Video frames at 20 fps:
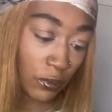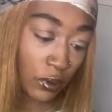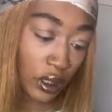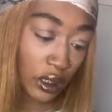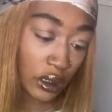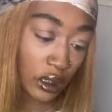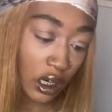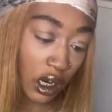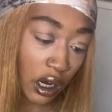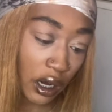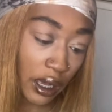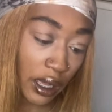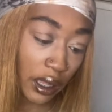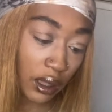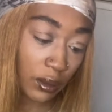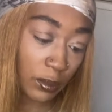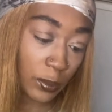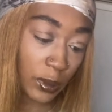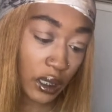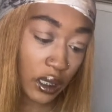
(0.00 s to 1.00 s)
It's called
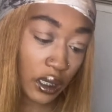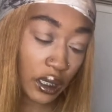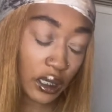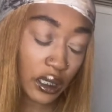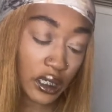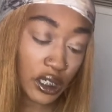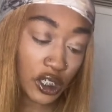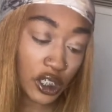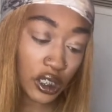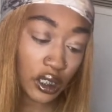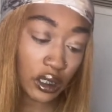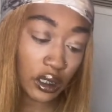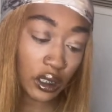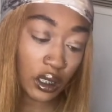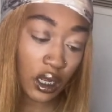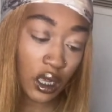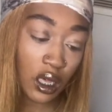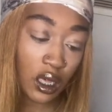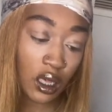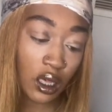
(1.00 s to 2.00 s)
Element Edition.
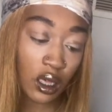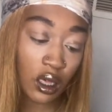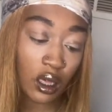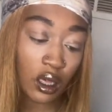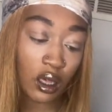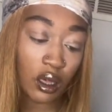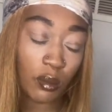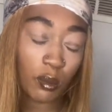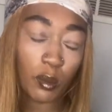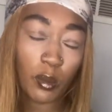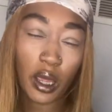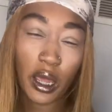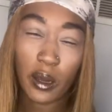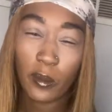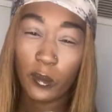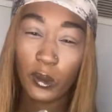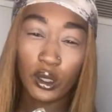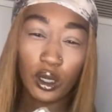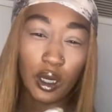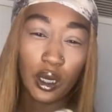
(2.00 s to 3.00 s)
I'm not
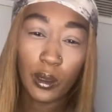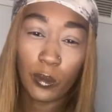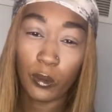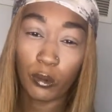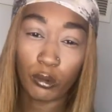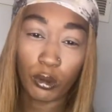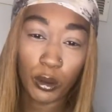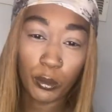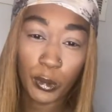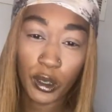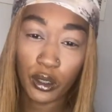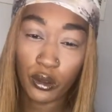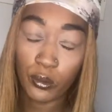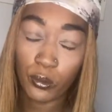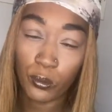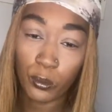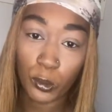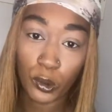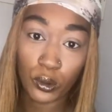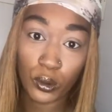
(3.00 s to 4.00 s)
really good
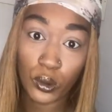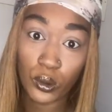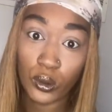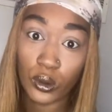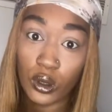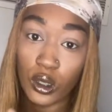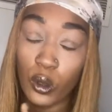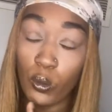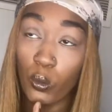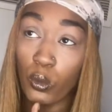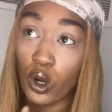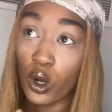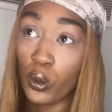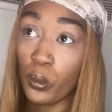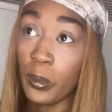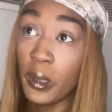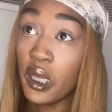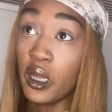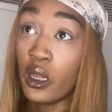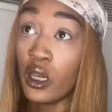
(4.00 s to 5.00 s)
with
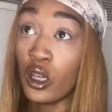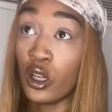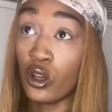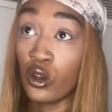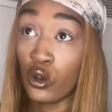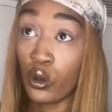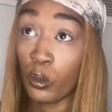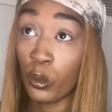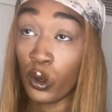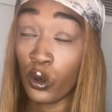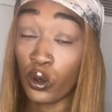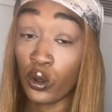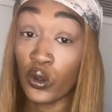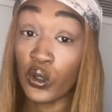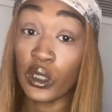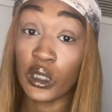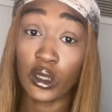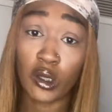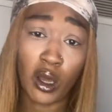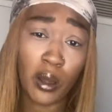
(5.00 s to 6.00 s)
Roman numerals.
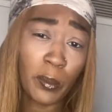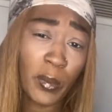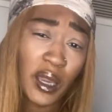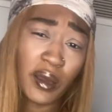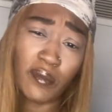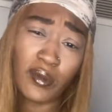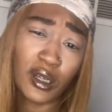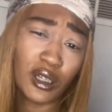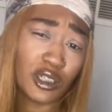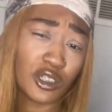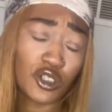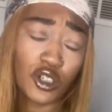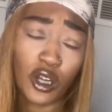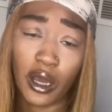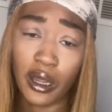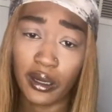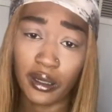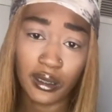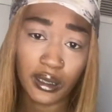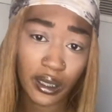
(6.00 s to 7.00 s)
So I'm not even going to try
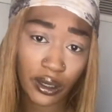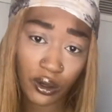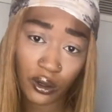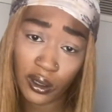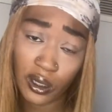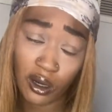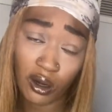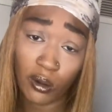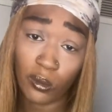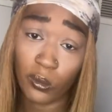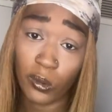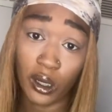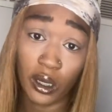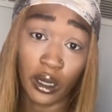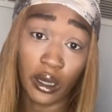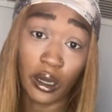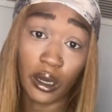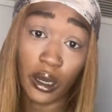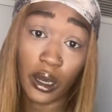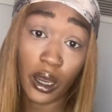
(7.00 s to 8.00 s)
to tell y'all what
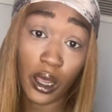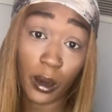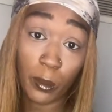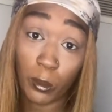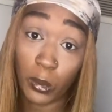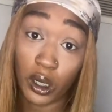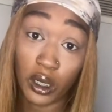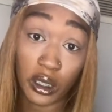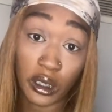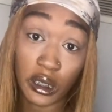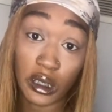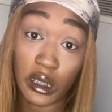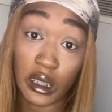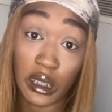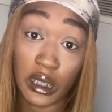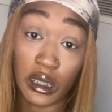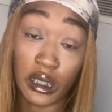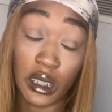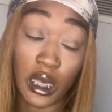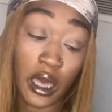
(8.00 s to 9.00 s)
number this
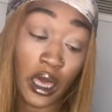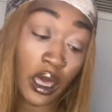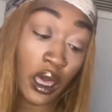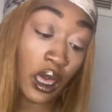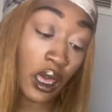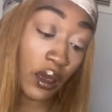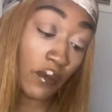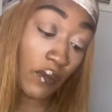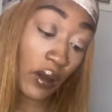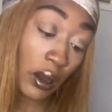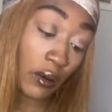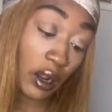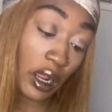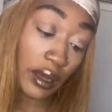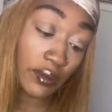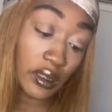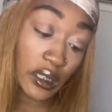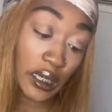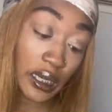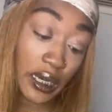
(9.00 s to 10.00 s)
is. If I would have to
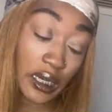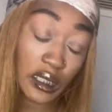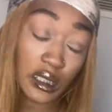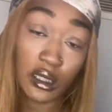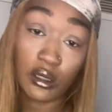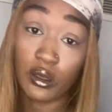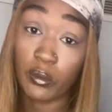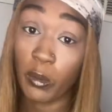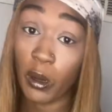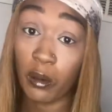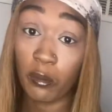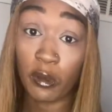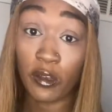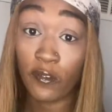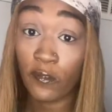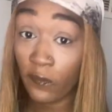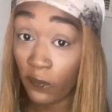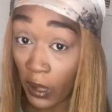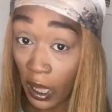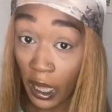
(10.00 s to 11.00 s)
guess, it's probably
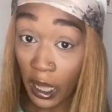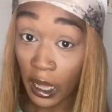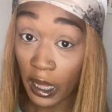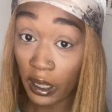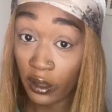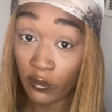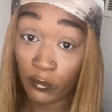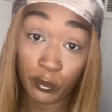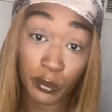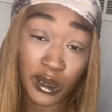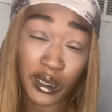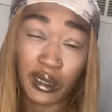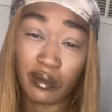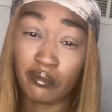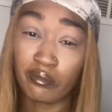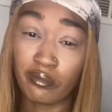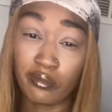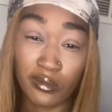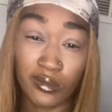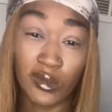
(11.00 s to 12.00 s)
5, but
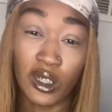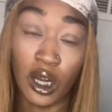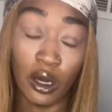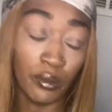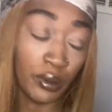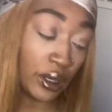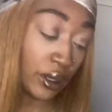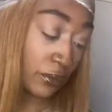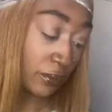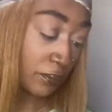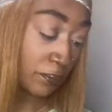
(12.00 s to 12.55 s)
don't know.